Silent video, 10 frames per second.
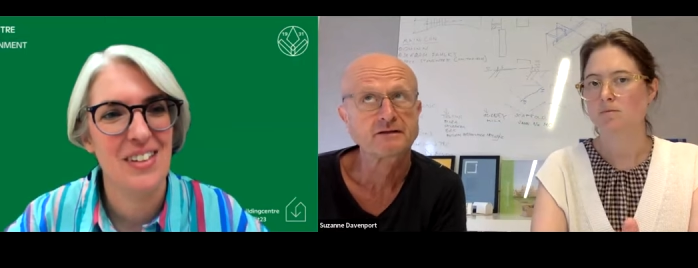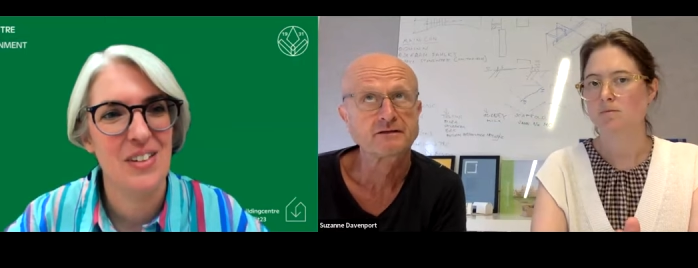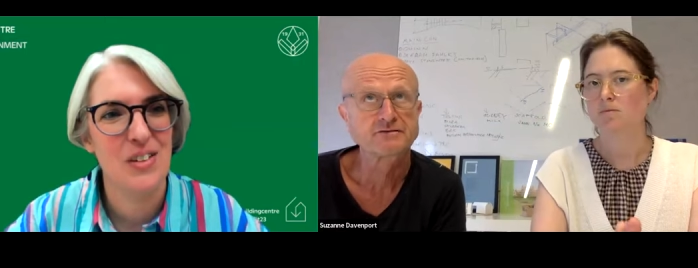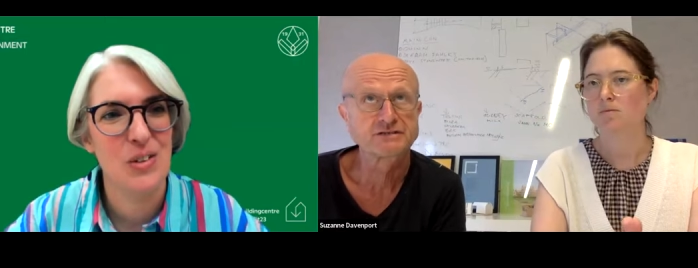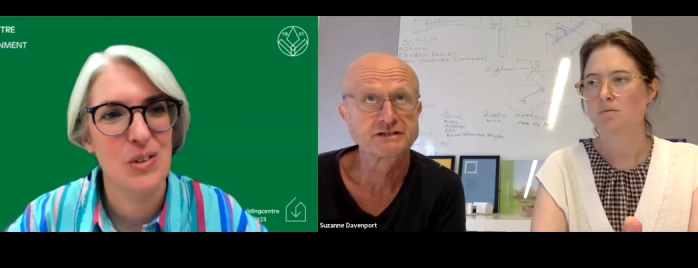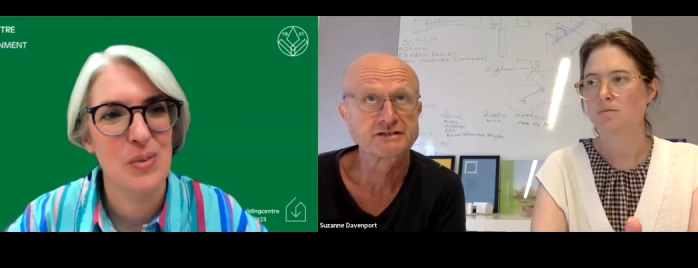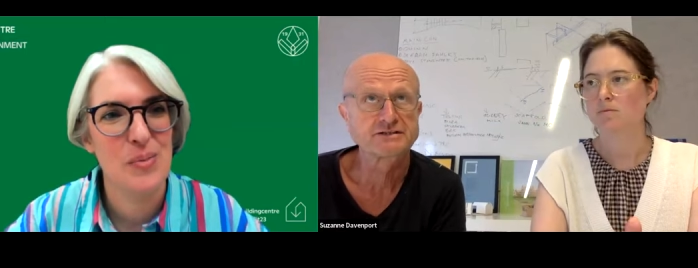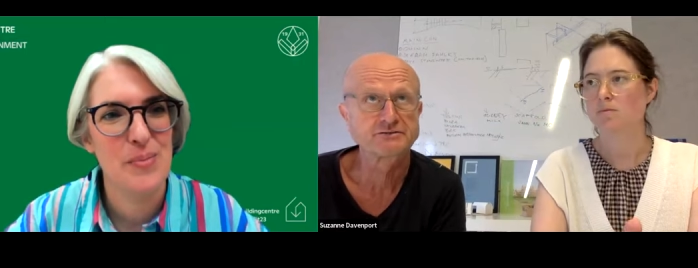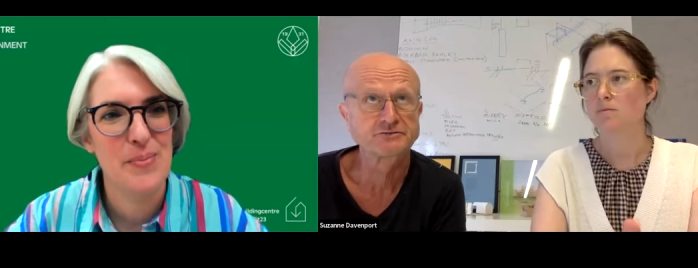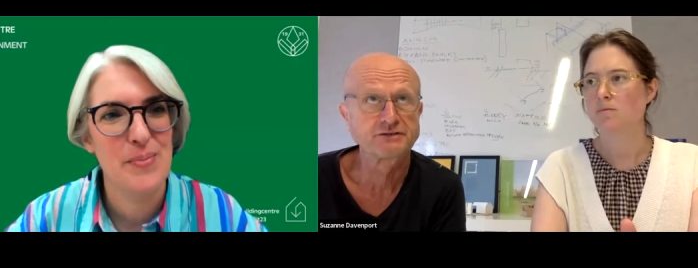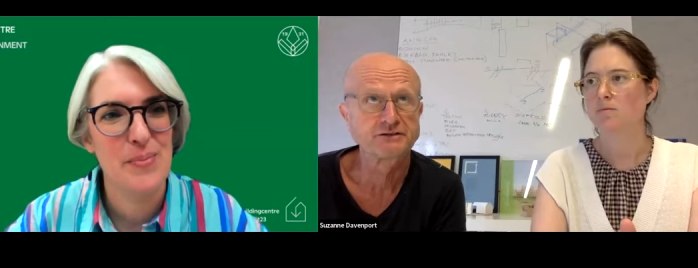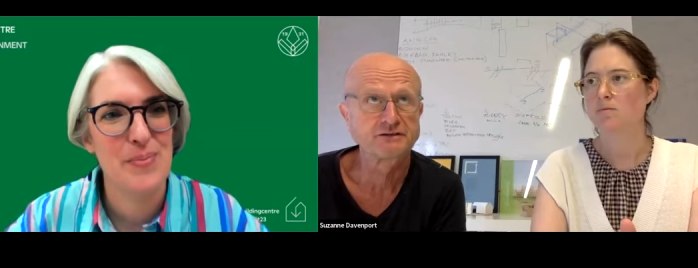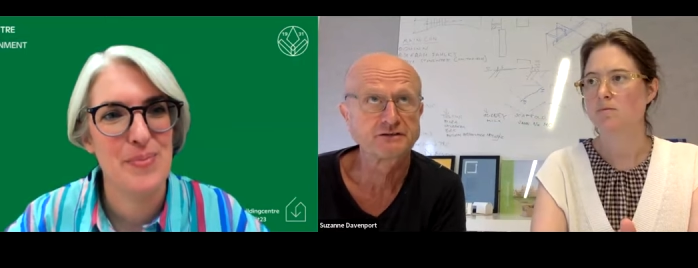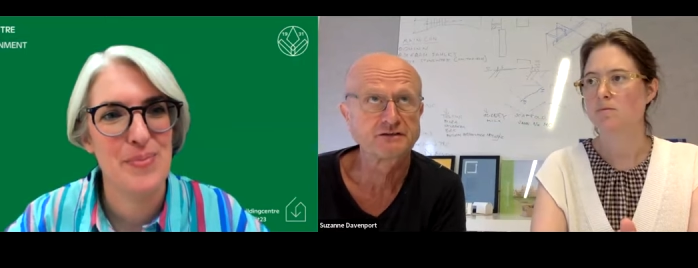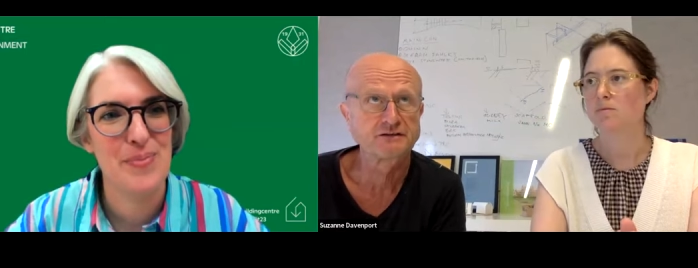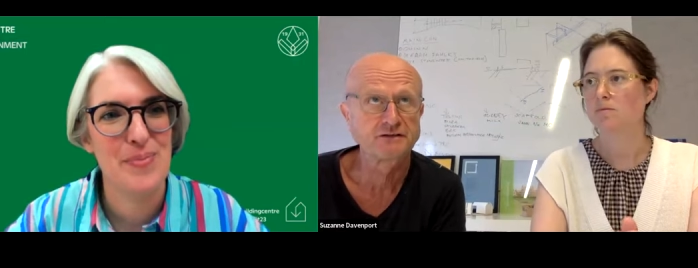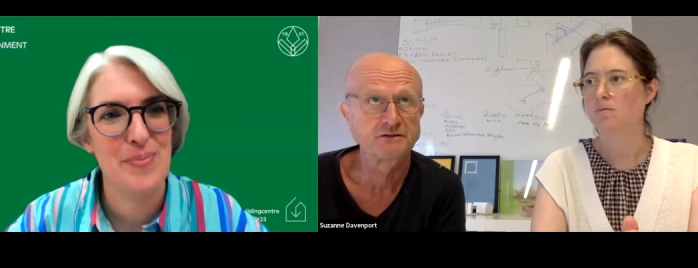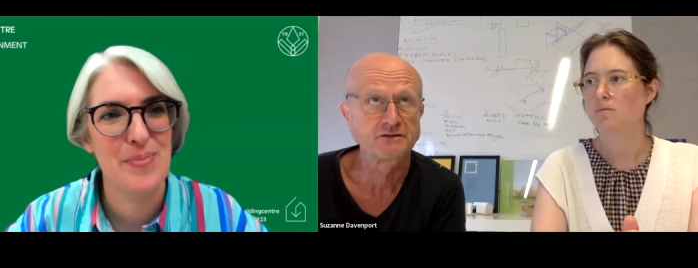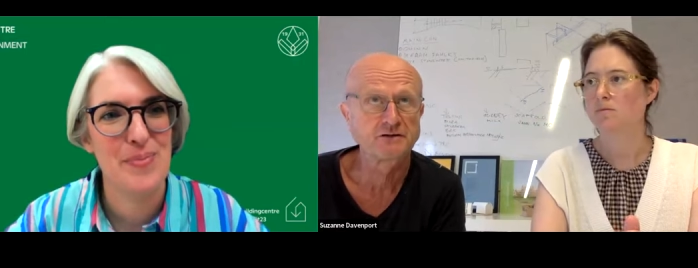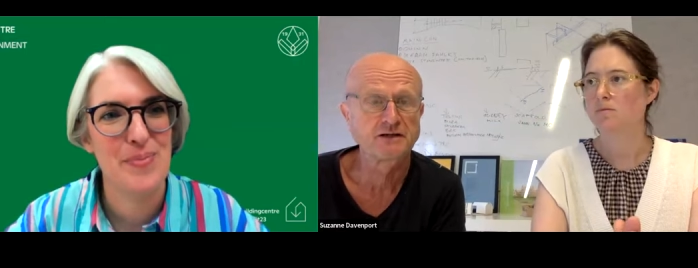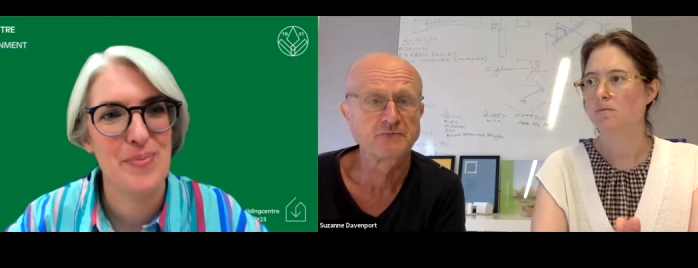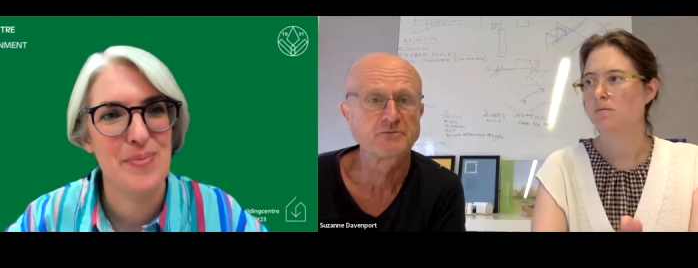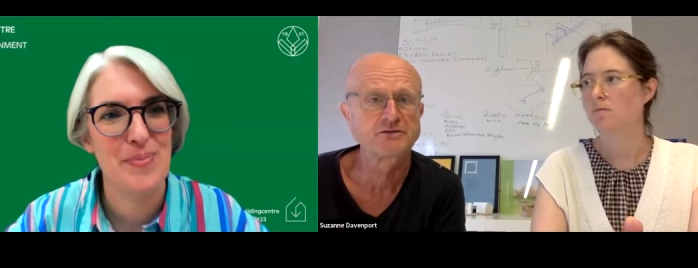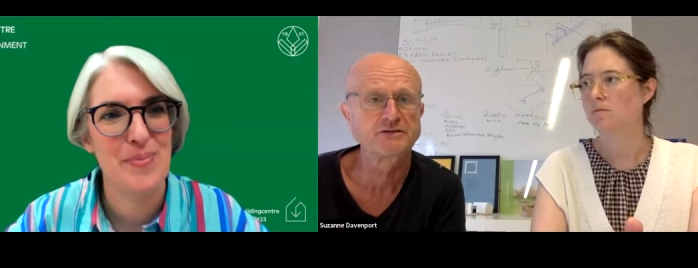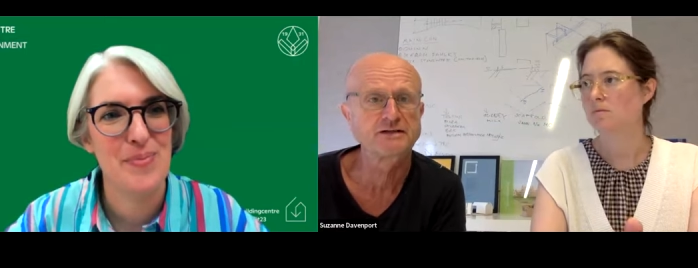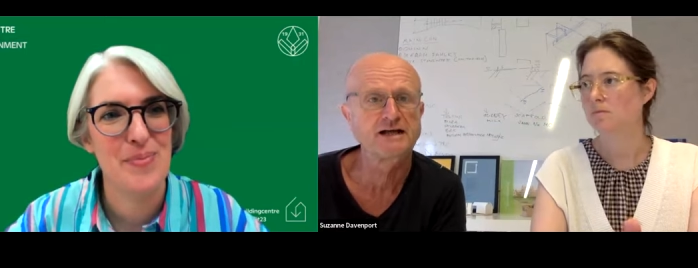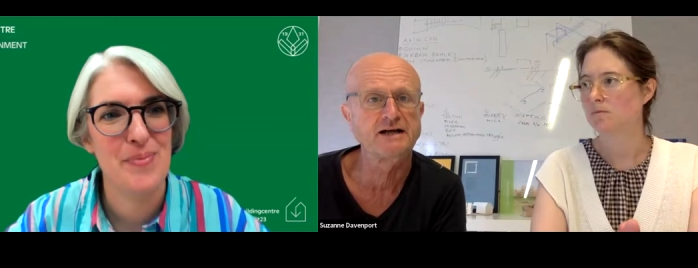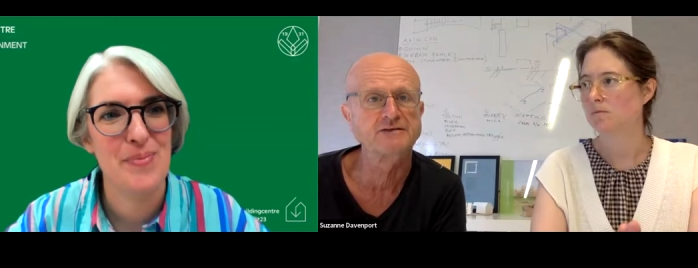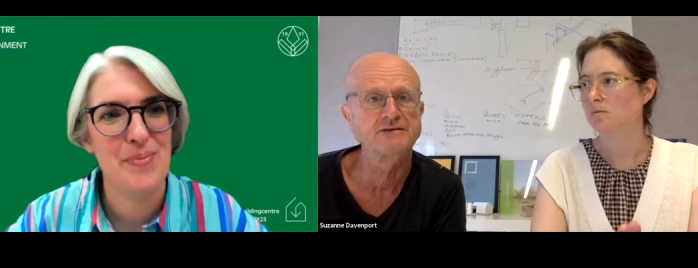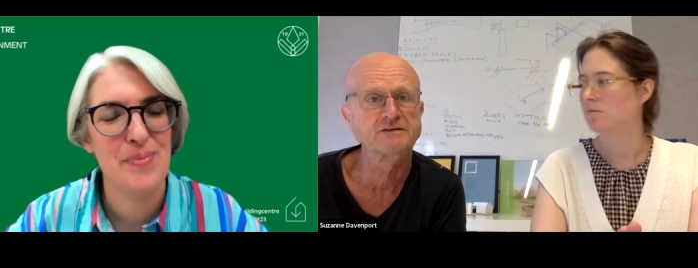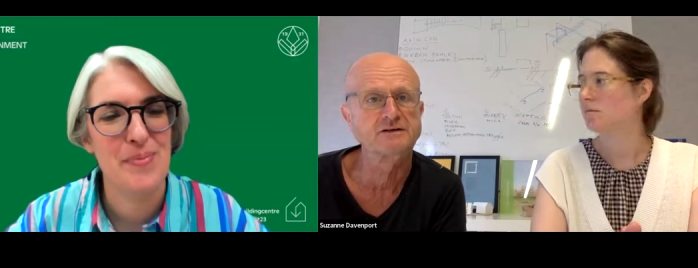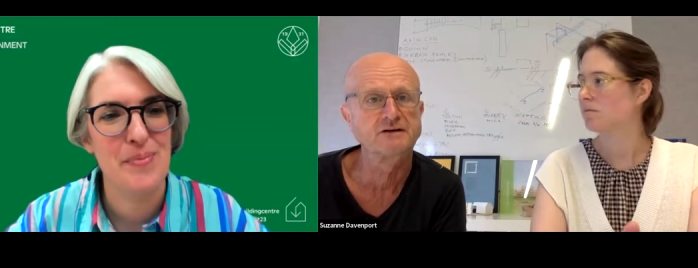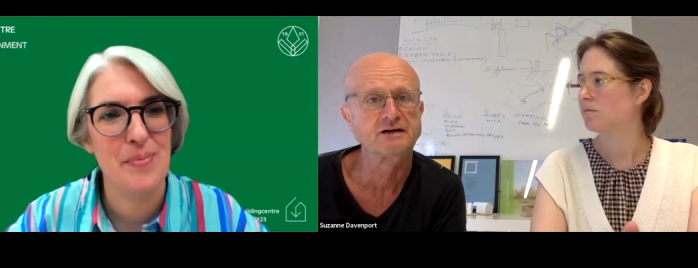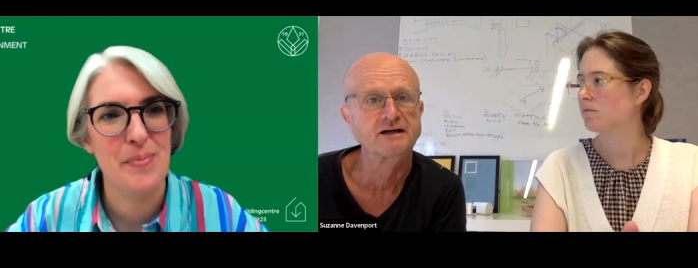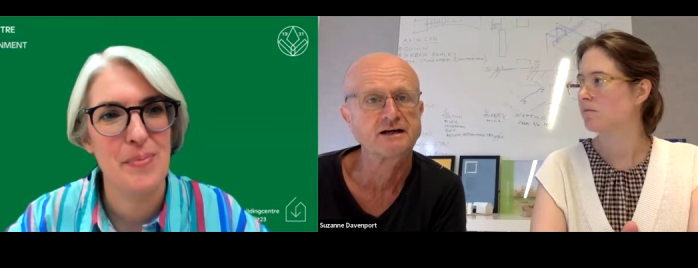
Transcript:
Speaker 1: the traditional route to improving the housing stock.